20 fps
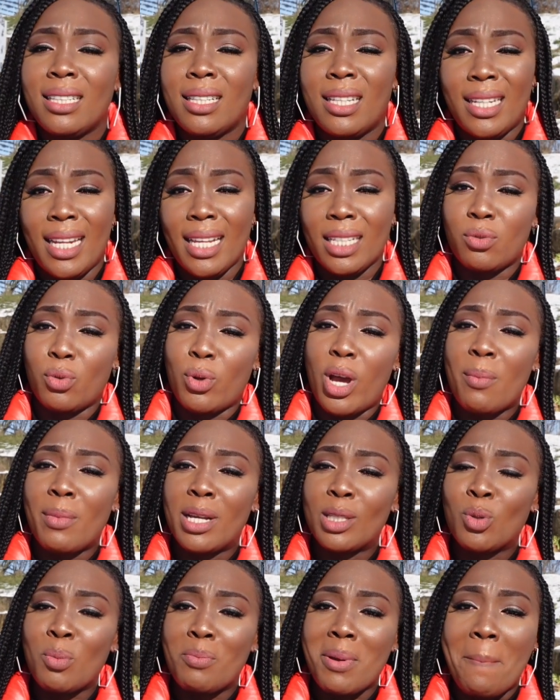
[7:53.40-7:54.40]
The next
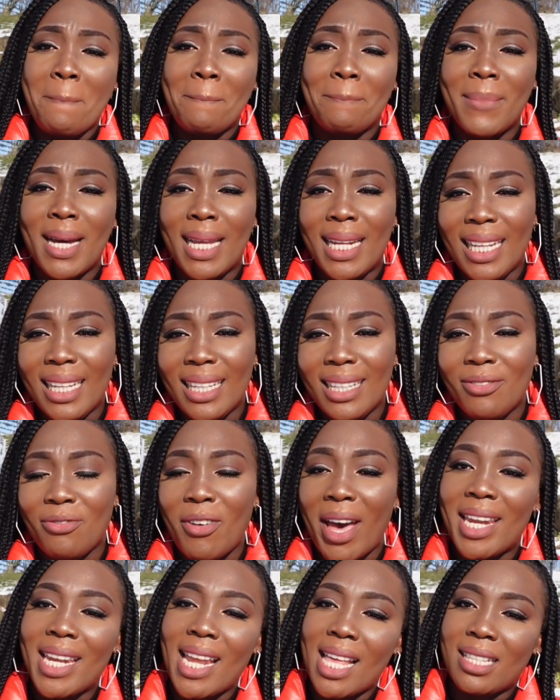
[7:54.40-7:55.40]
requirements would be money,
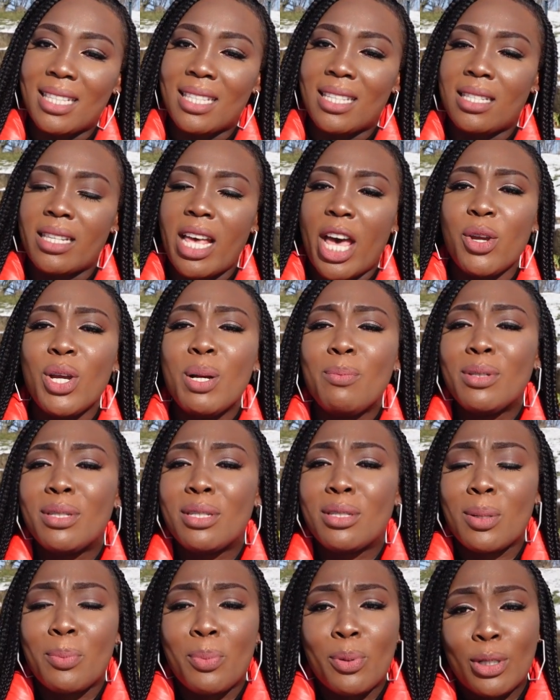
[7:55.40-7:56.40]
finances. Are you able
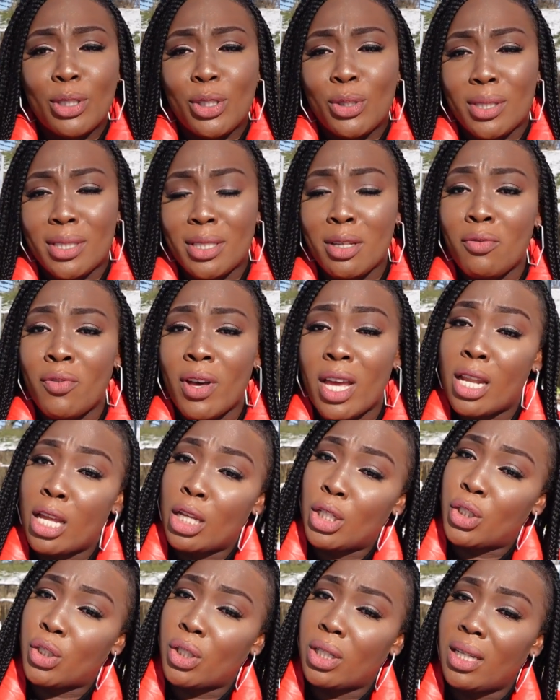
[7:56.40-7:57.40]
to support yourself
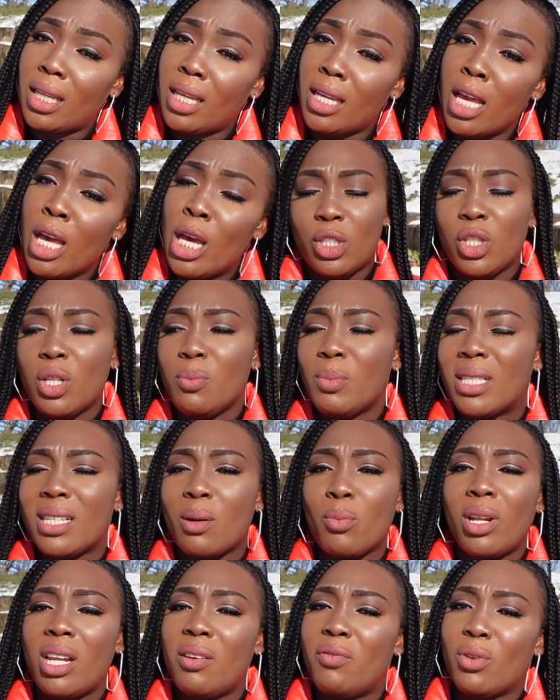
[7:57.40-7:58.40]
financially? You shouldn't be
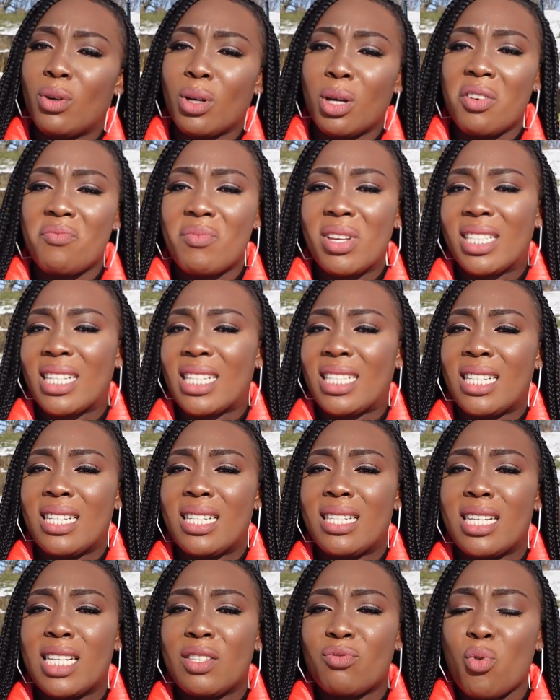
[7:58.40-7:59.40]
someone living on government
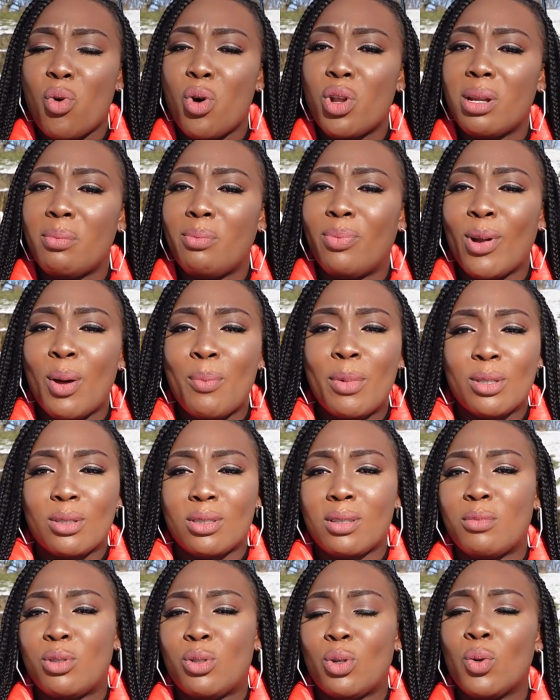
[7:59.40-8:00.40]
assistance for unemployment or
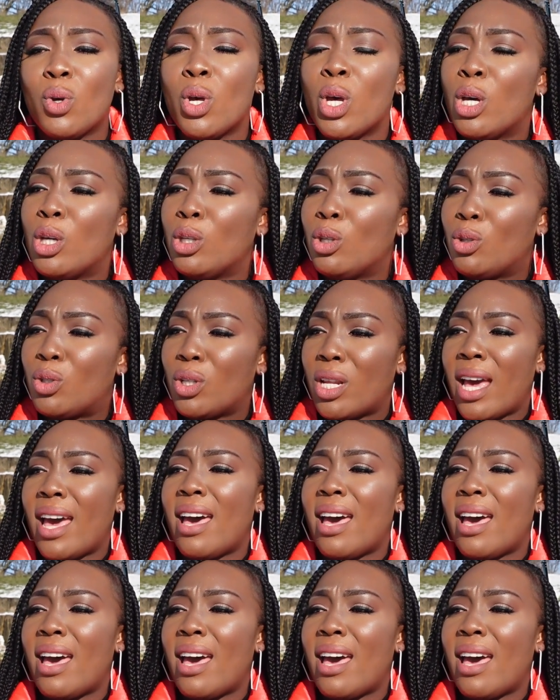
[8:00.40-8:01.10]
something. You should